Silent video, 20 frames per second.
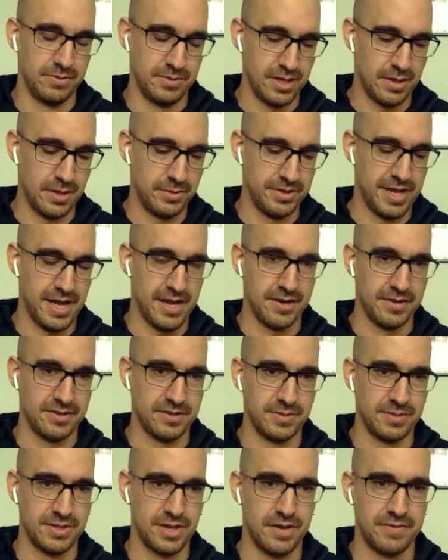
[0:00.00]
double down on
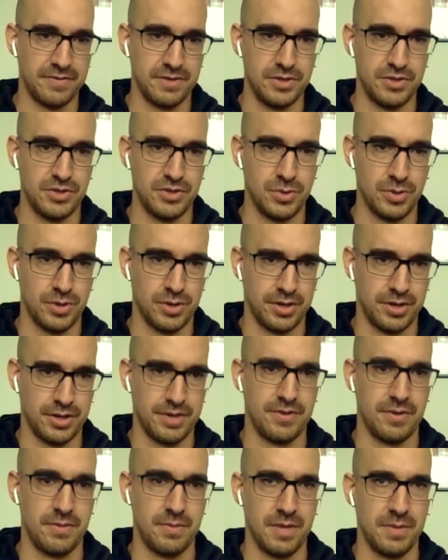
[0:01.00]
some soft tissue work
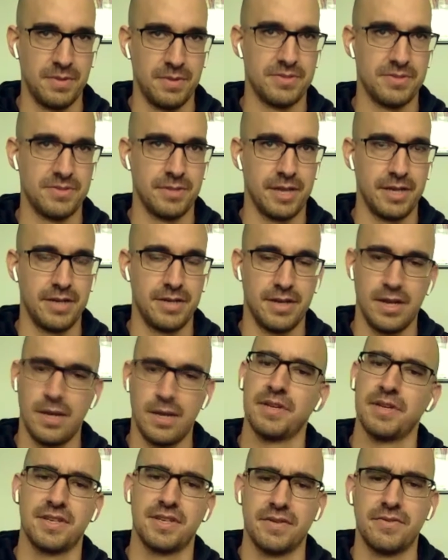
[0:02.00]
and then maybe some light
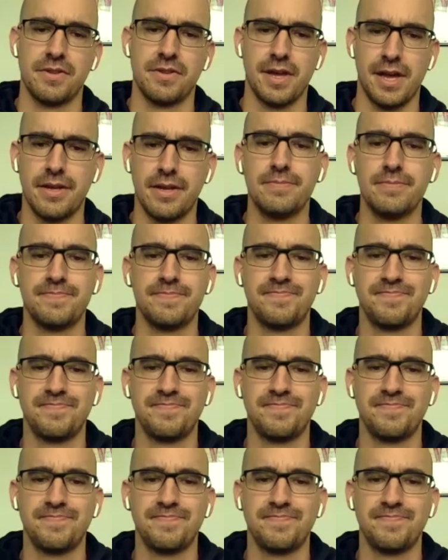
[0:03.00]
dynamics after that.